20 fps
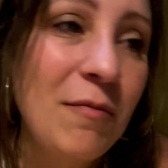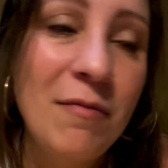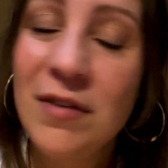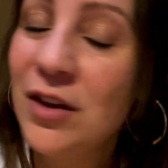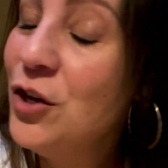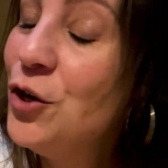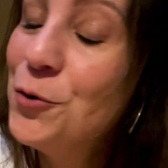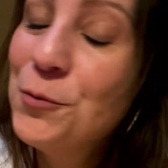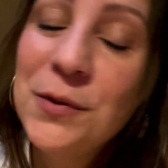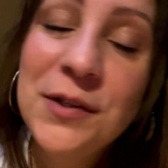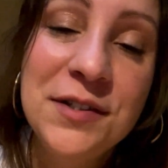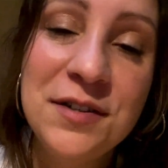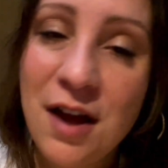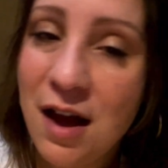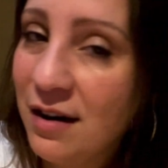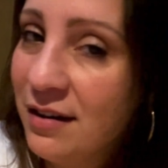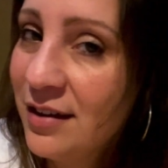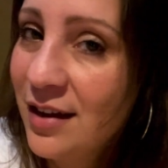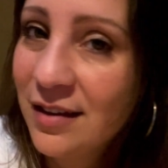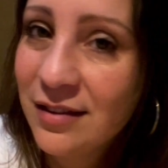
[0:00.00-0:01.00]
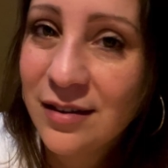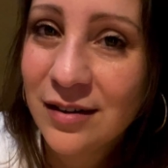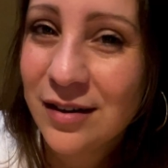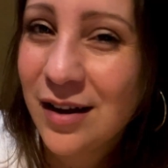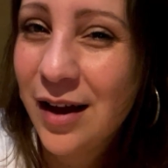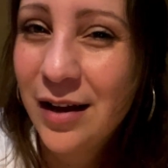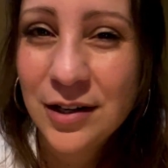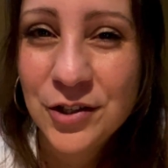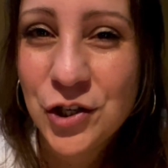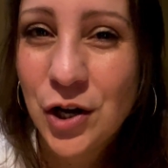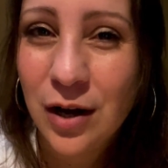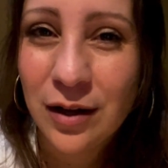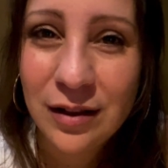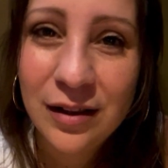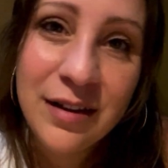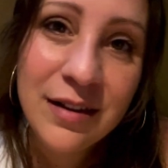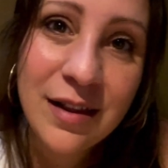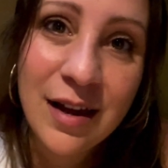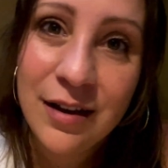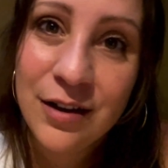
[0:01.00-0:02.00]
you will not get the kind of
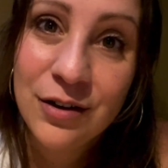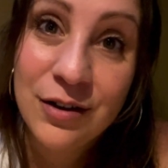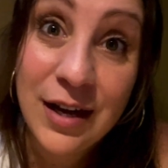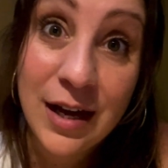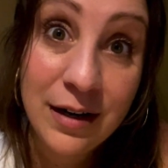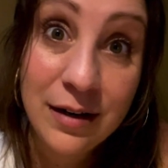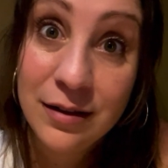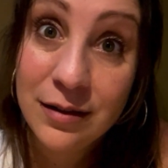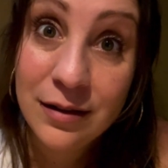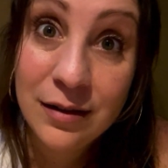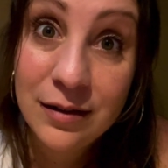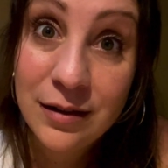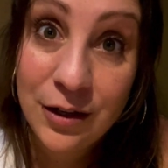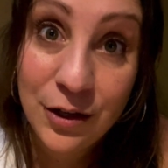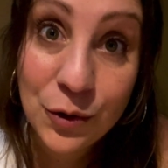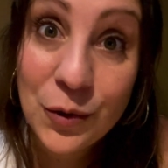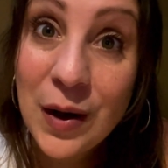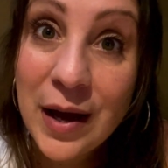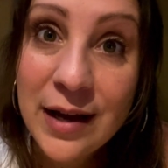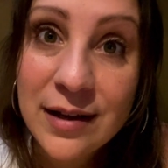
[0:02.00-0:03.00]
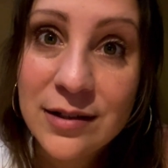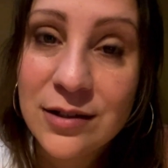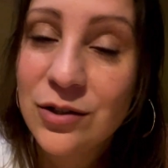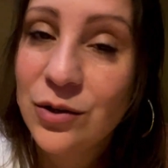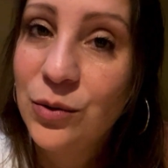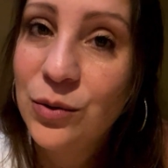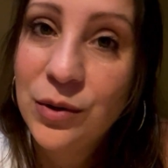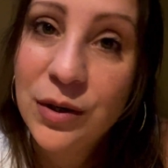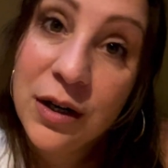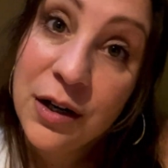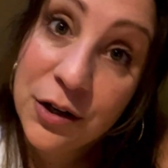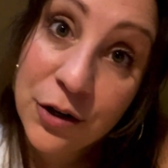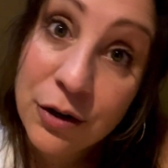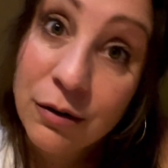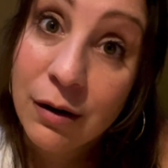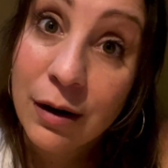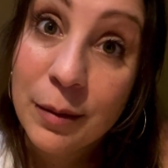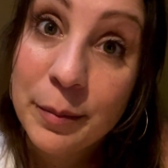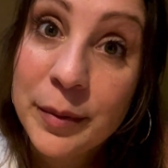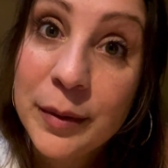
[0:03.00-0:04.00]
chocolate that you get in the US or in
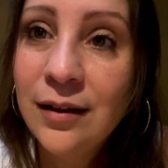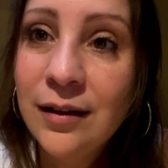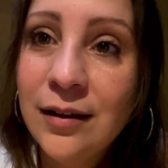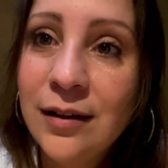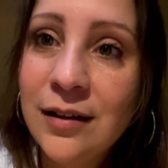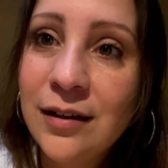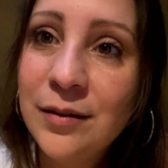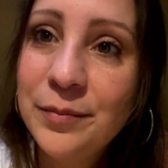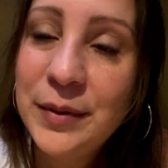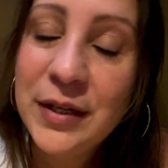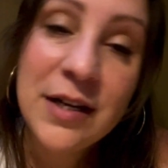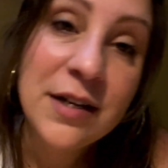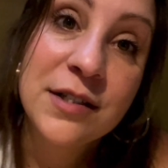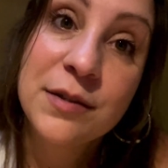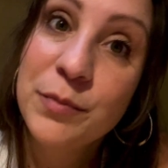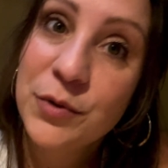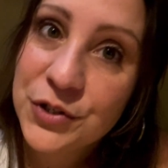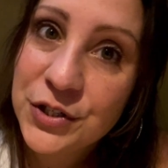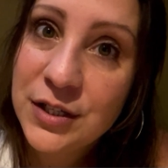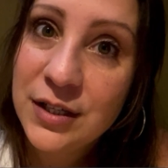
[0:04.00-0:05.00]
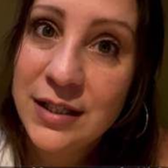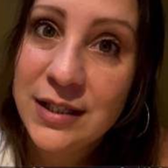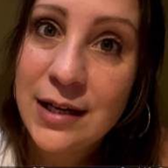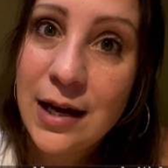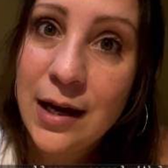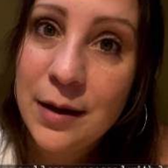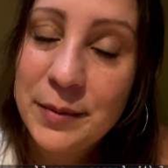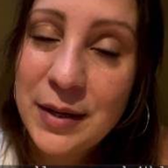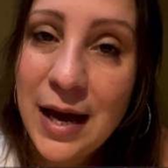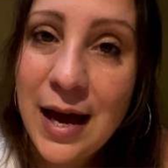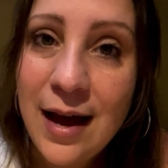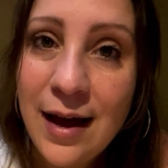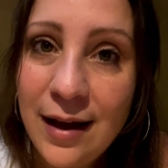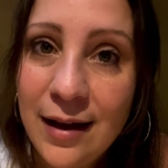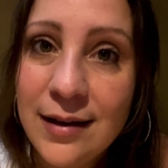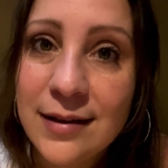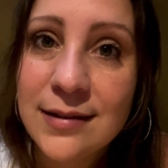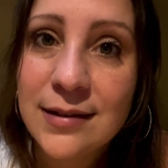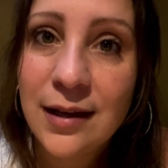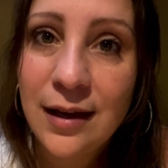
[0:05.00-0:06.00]
Europe, because most of the time it
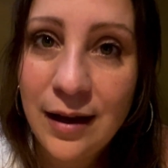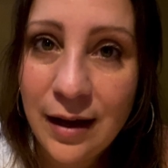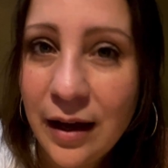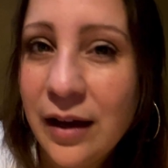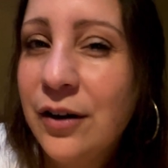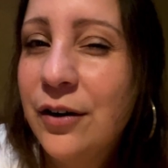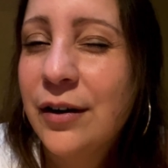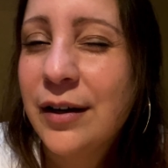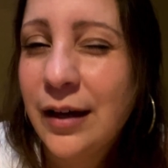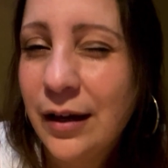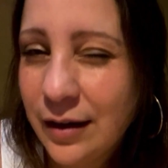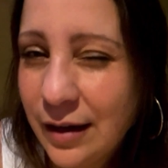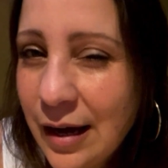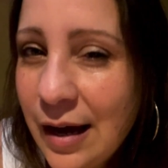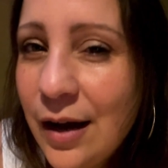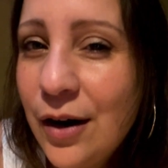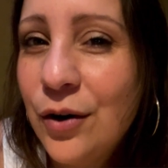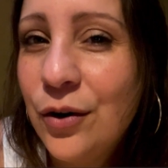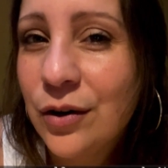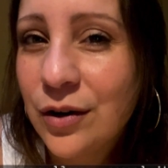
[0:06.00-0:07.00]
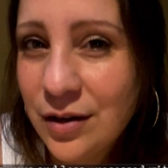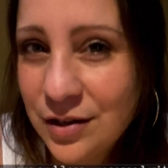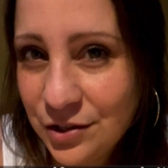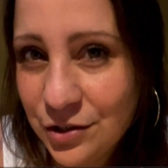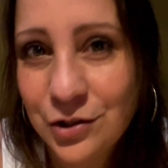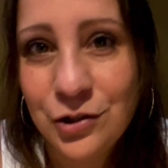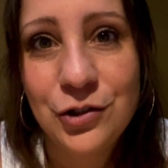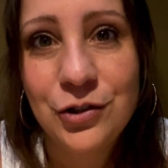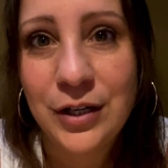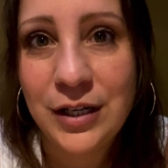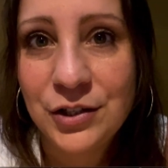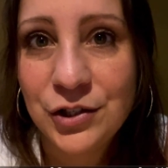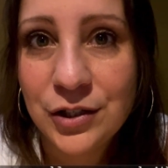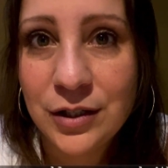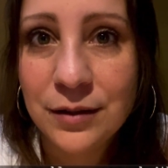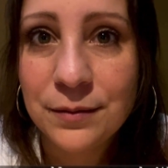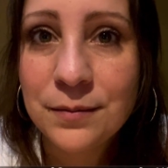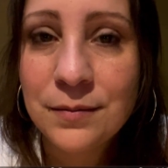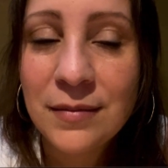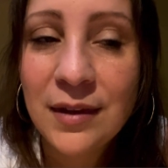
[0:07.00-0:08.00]
has a higher cacao
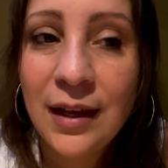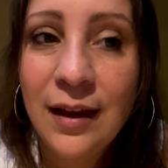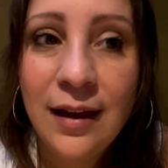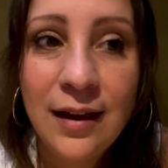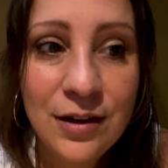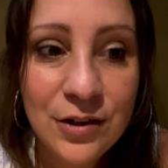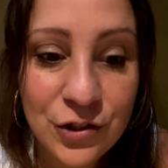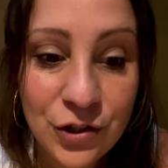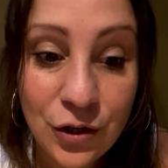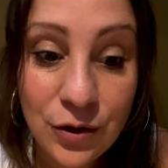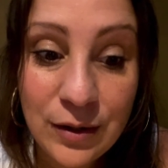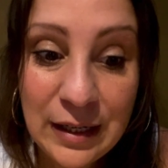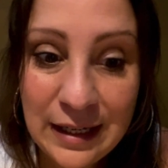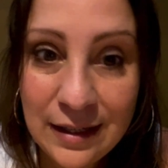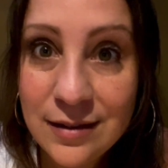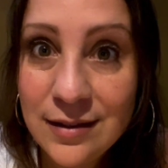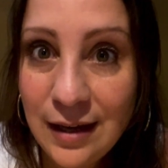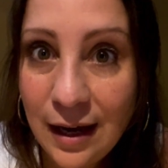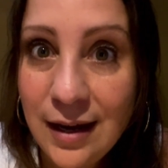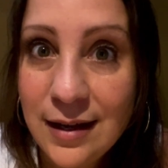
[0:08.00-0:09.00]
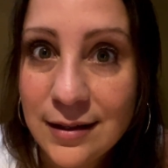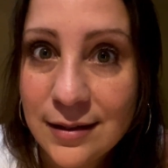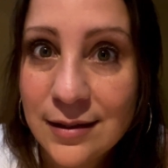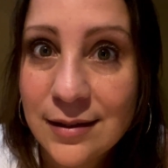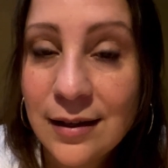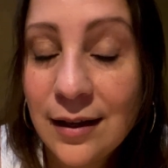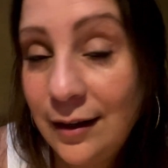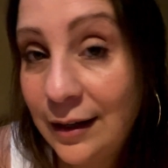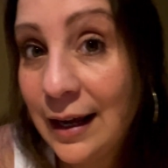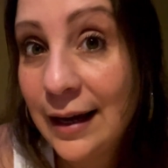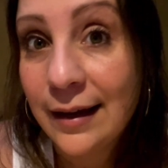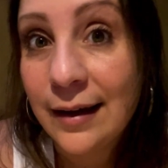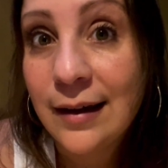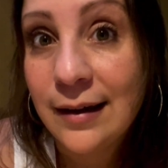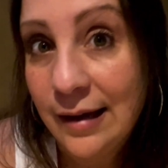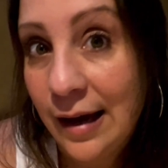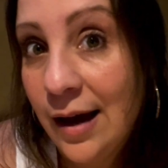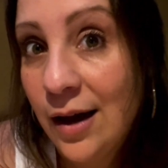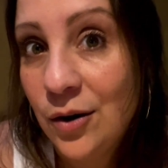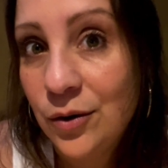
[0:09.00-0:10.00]
concentration. So it tastes like
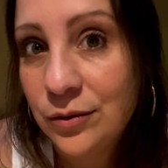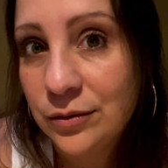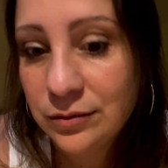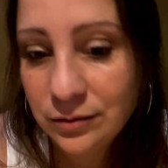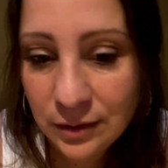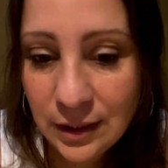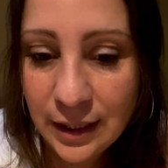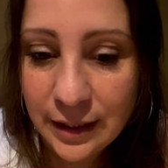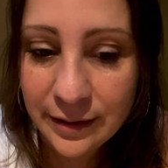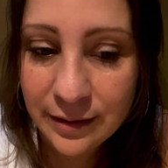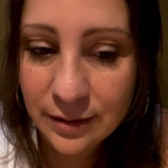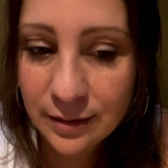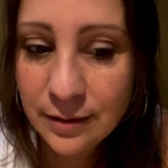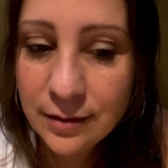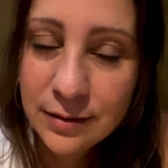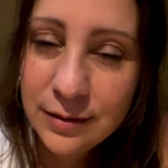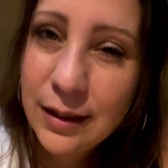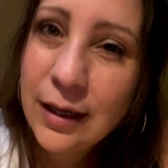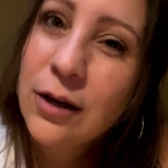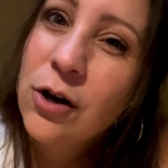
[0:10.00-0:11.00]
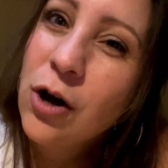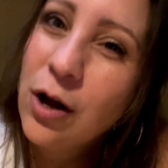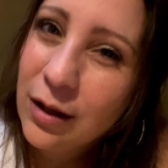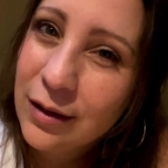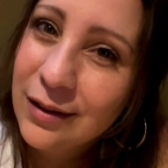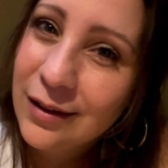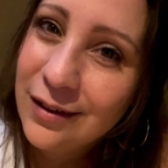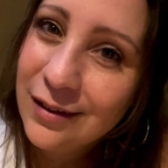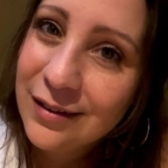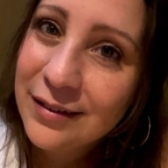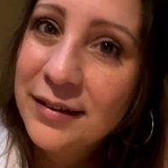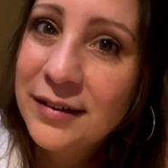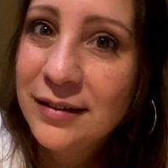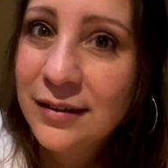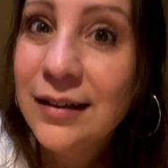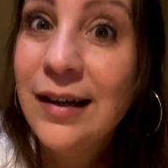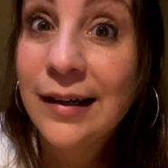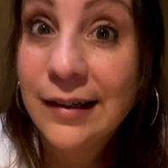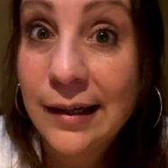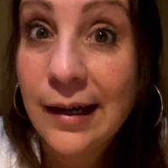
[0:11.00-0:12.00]
cacao and they call it
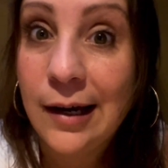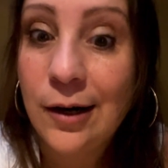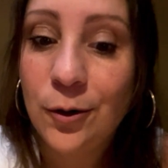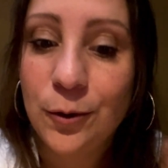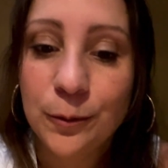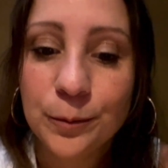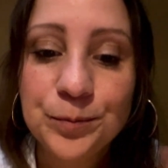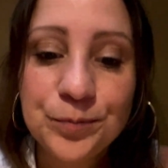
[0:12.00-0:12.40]
cacao.